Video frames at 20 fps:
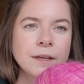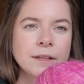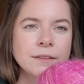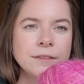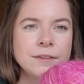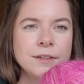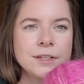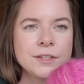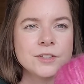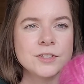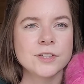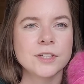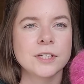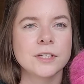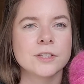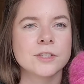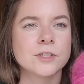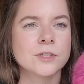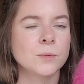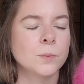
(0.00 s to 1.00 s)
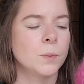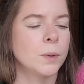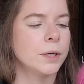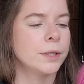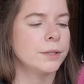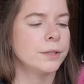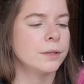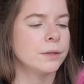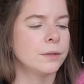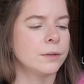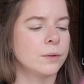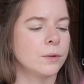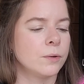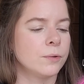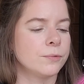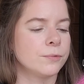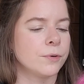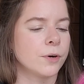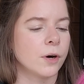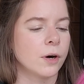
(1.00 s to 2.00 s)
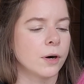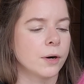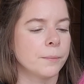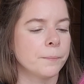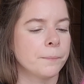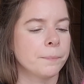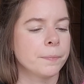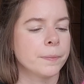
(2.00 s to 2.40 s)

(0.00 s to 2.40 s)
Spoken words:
This is one of her